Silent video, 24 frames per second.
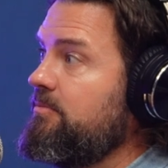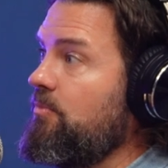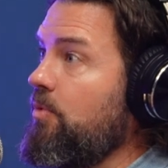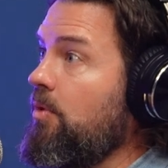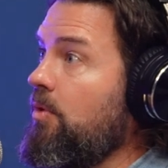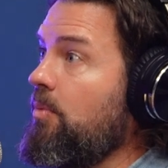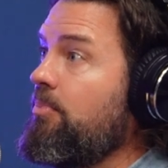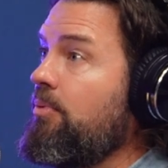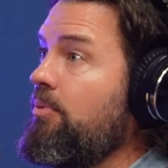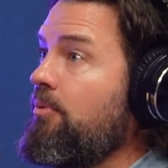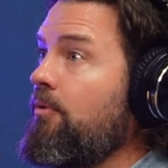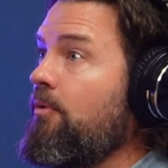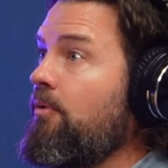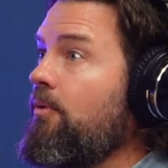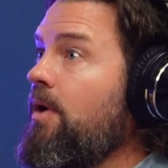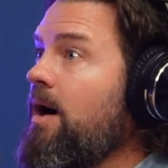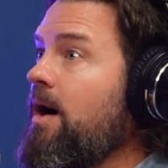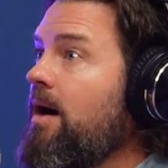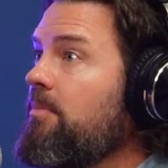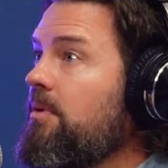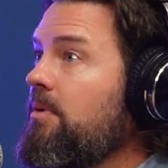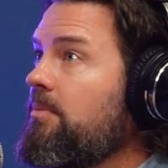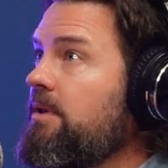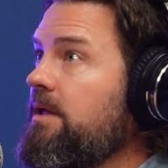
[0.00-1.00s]
are
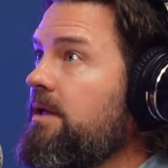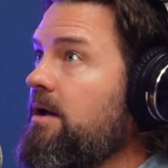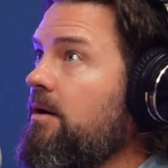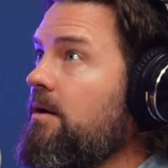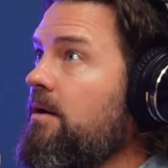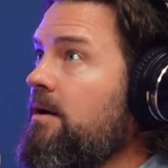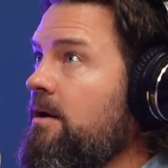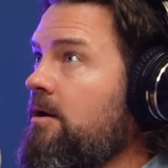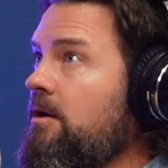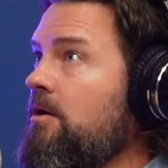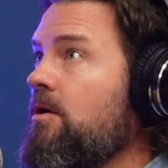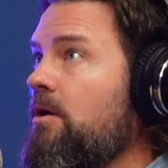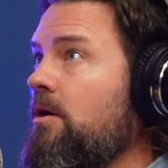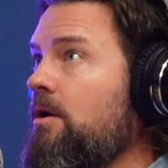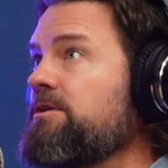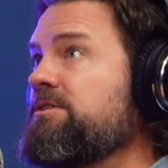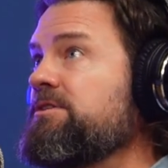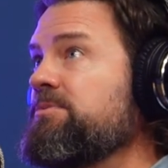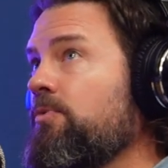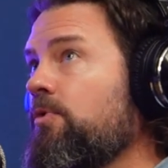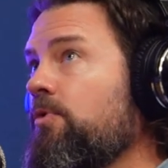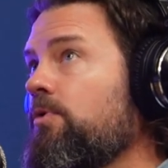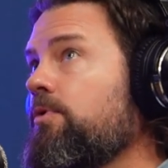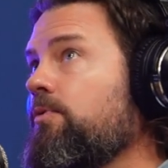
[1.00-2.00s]
going to
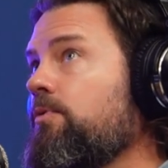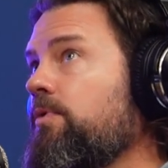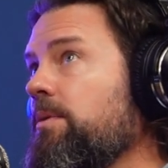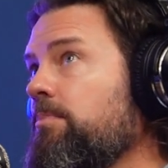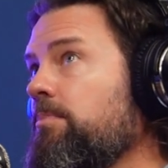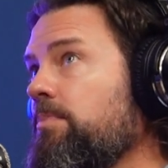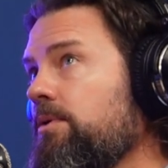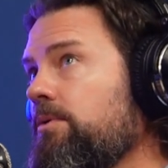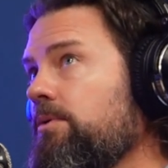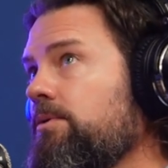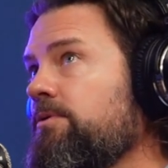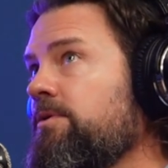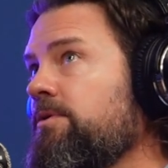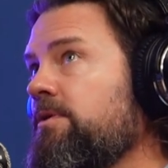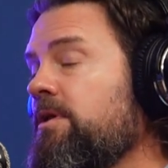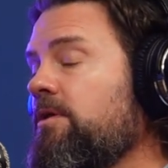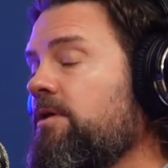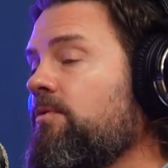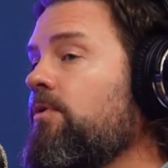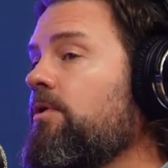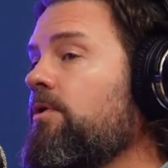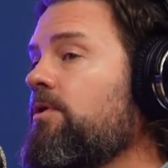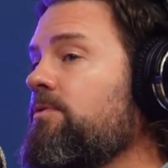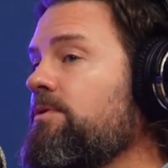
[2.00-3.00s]
cost more to rebuild than they
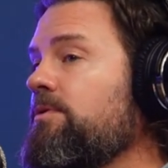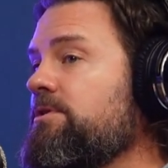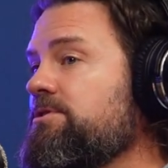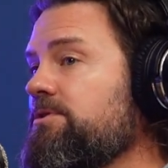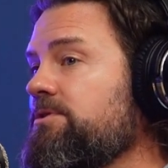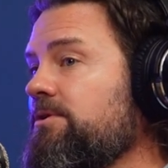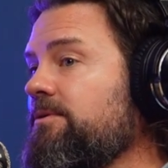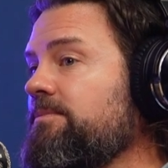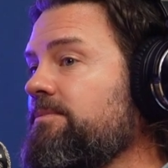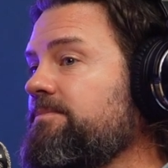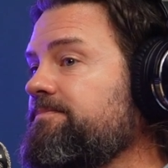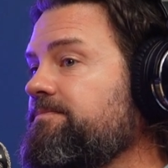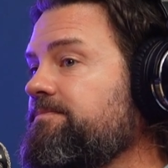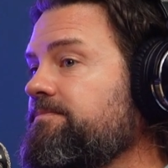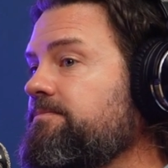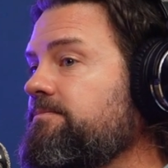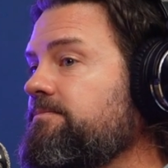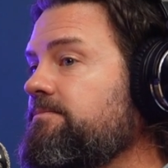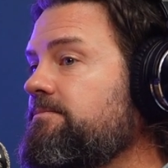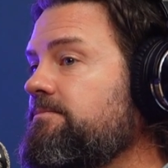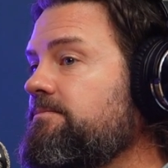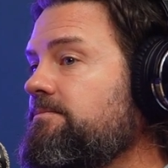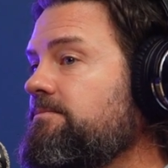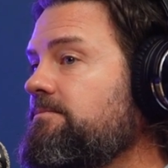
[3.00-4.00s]
were to insure.
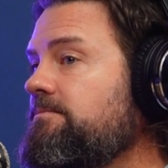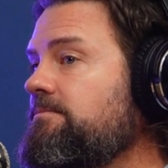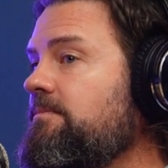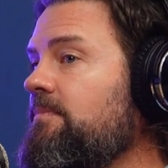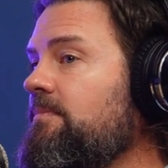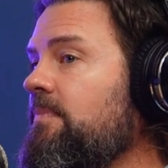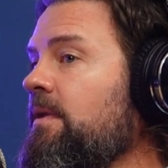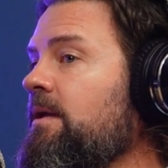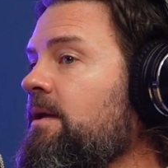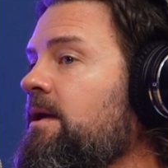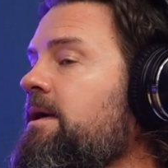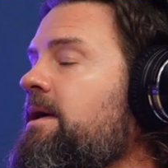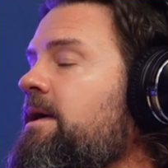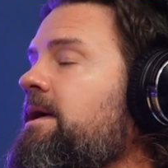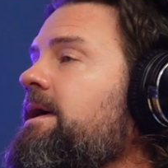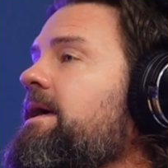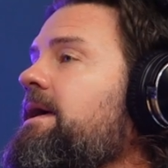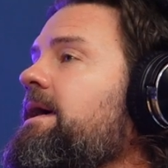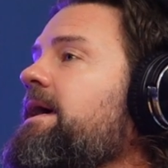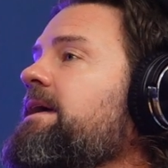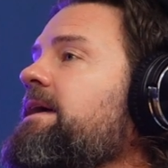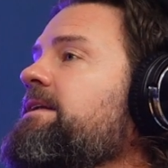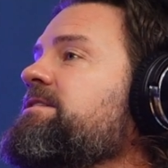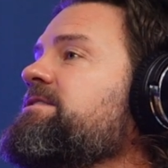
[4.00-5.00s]

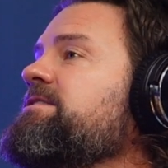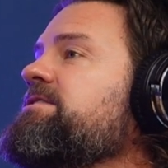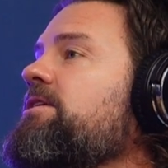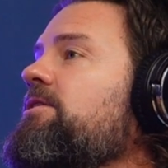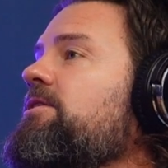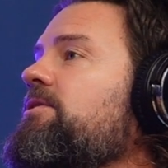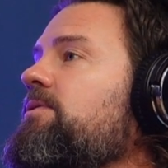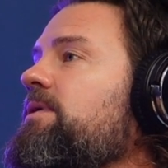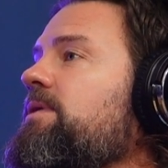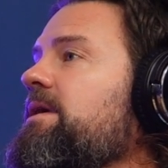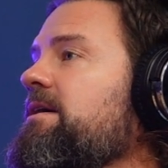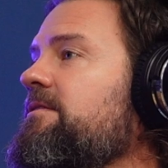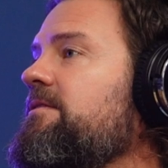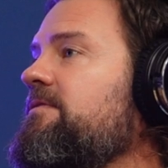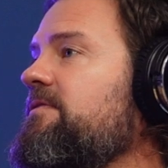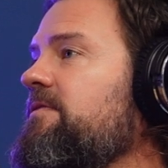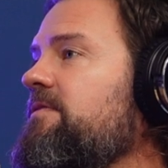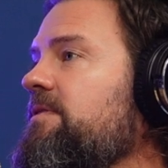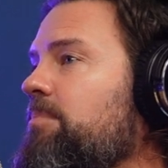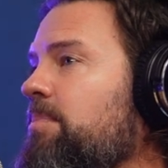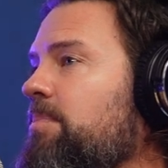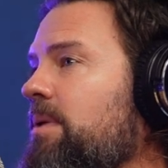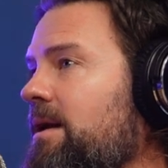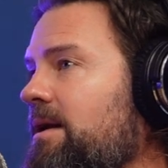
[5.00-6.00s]
And so if
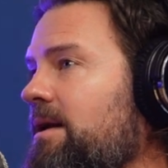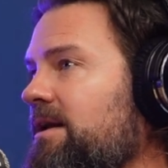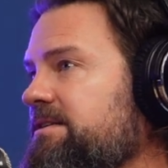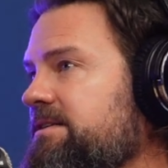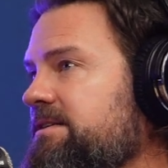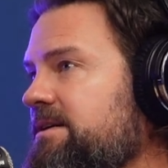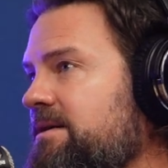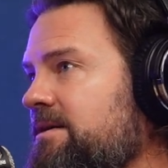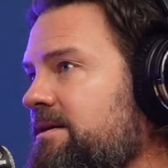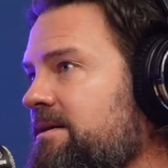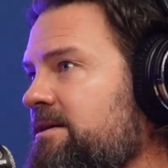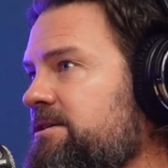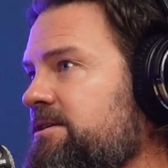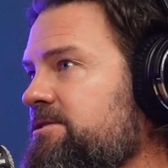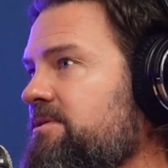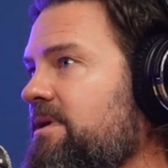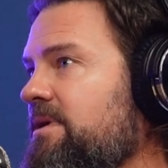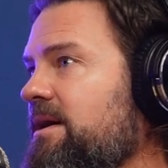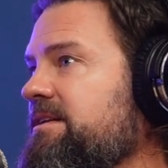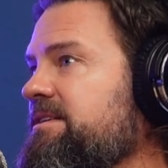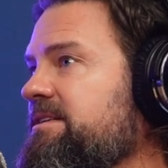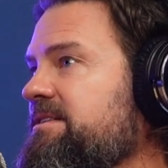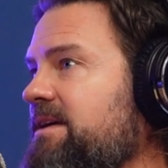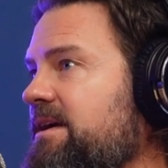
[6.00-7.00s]
the policy
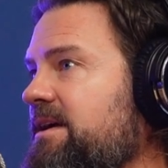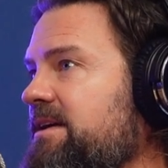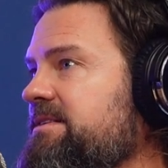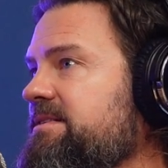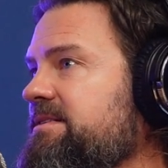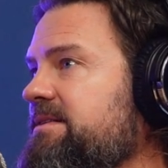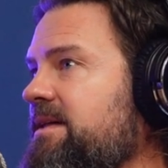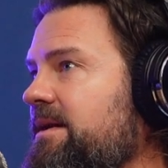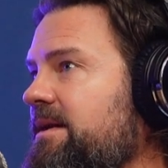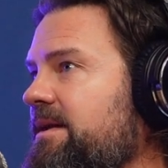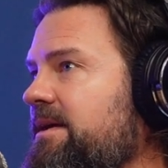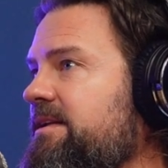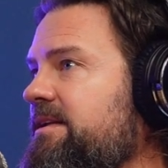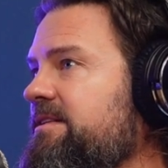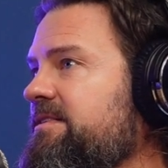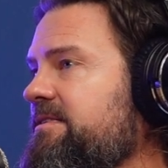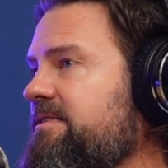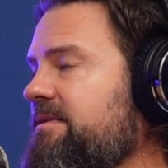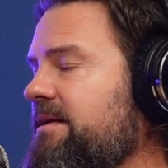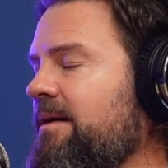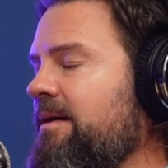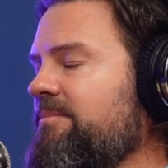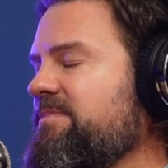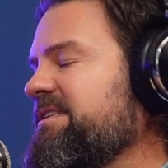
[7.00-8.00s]
contract states that
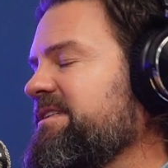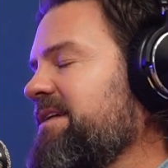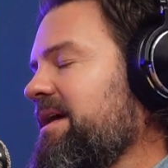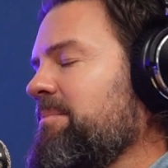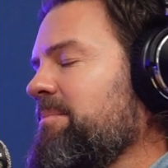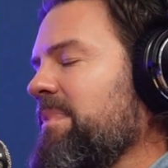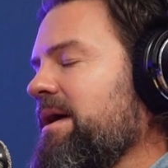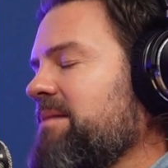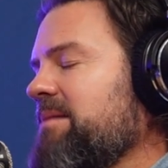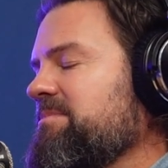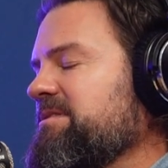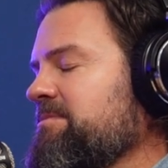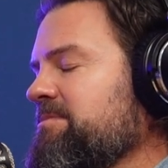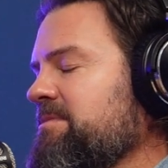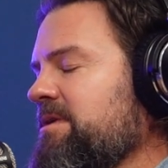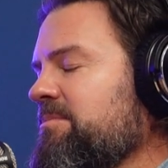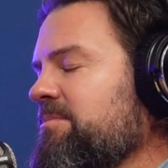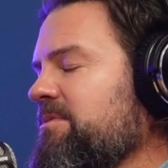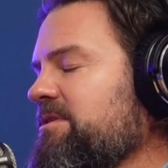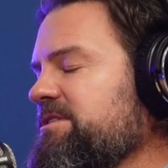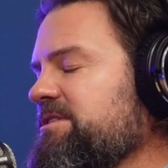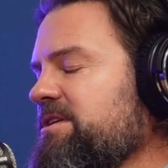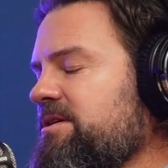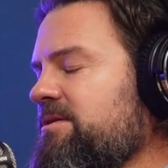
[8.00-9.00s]
I'm just going to make up some
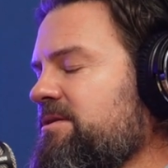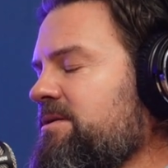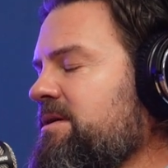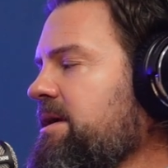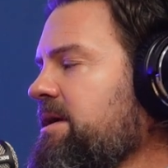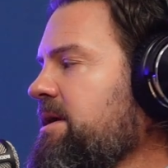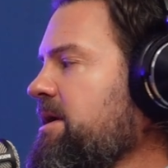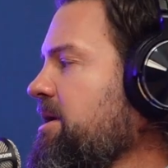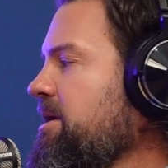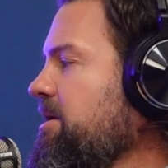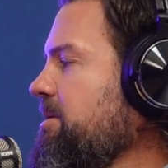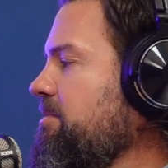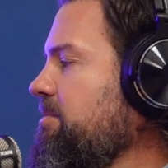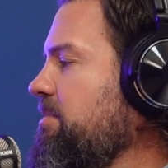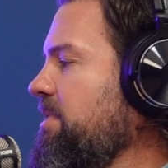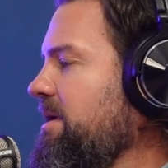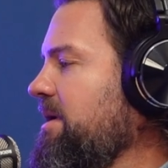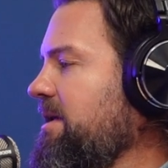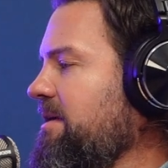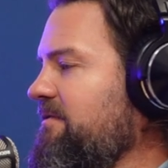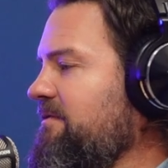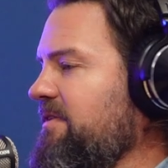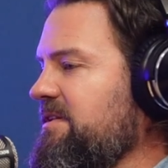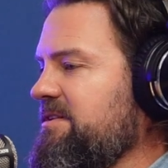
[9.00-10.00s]
numbers here, but
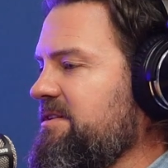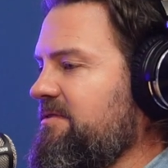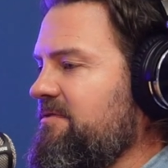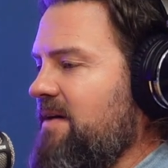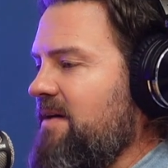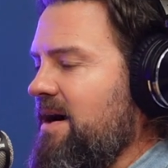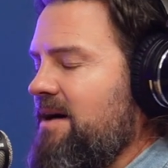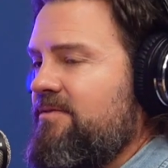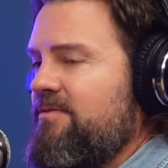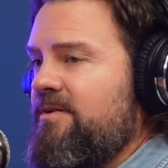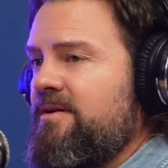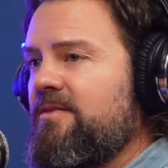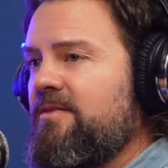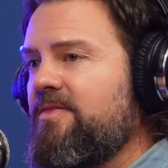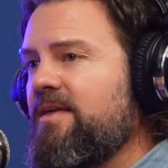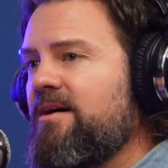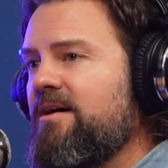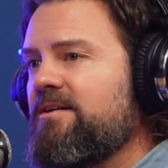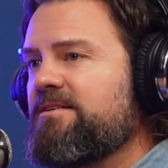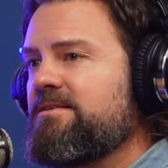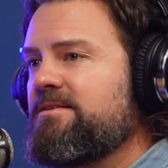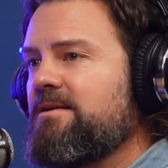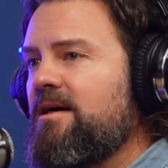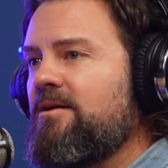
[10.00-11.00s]
if it's a
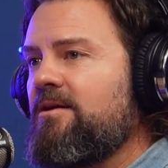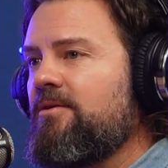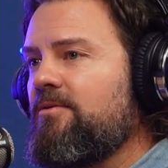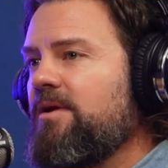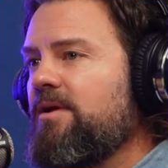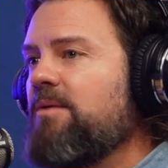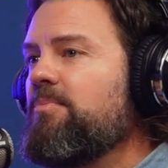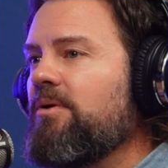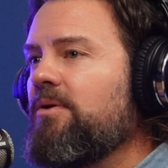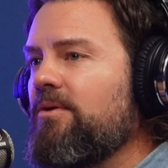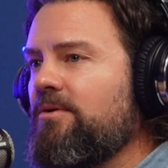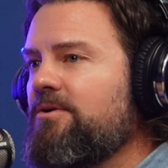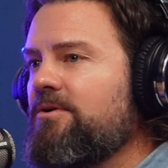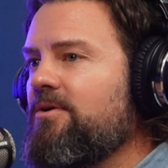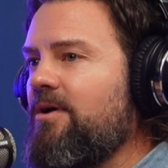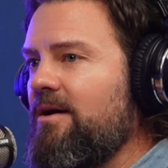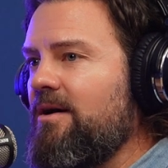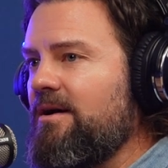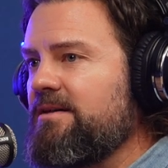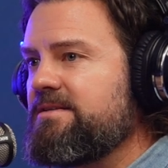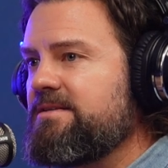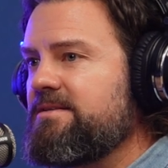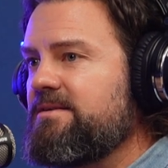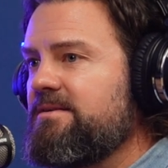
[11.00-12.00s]
$500,000 rebuild
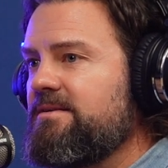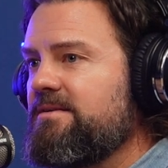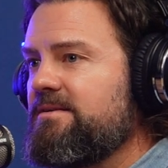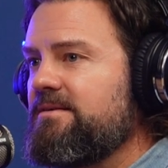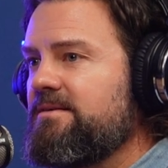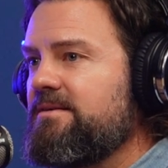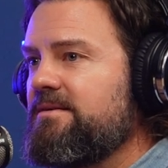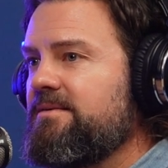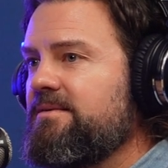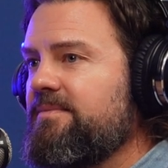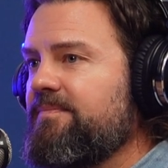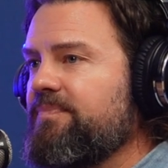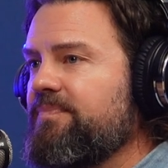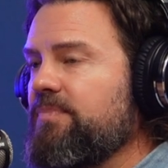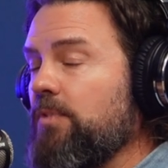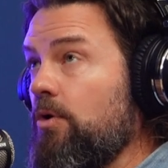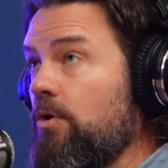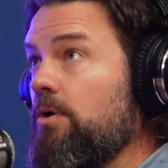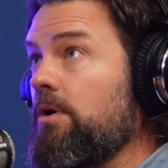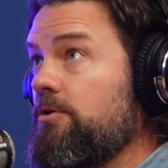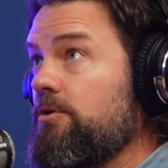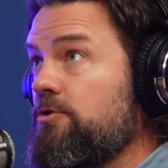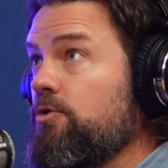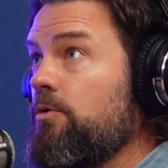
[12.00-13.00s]
cost
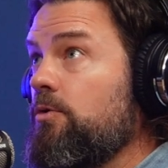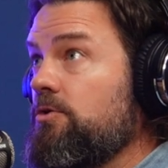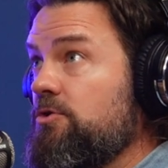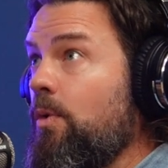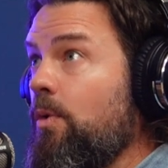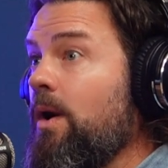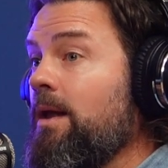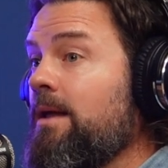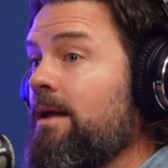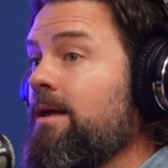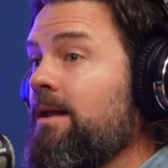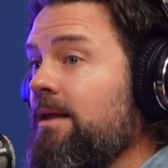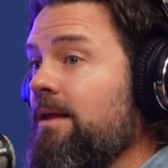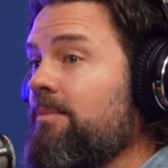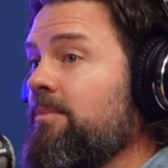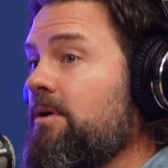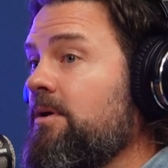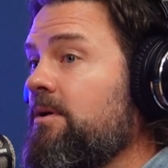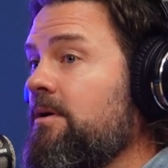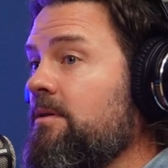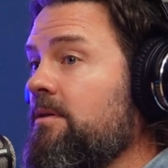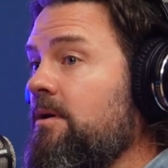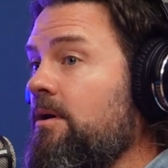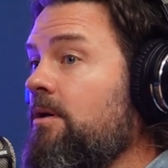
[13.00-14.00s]
or dwelling limit
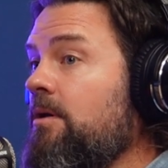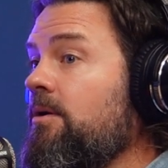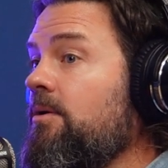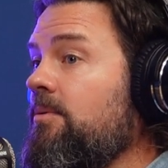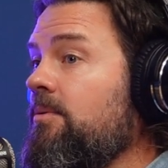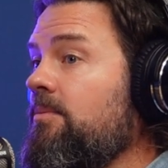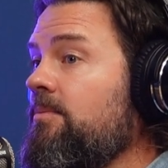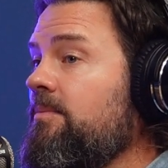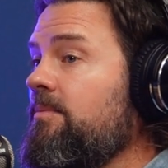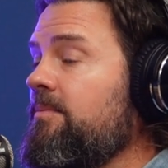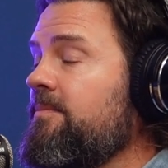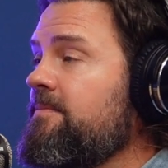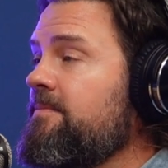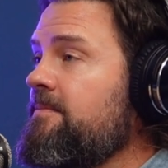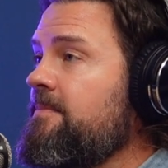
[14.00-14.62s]
on the home,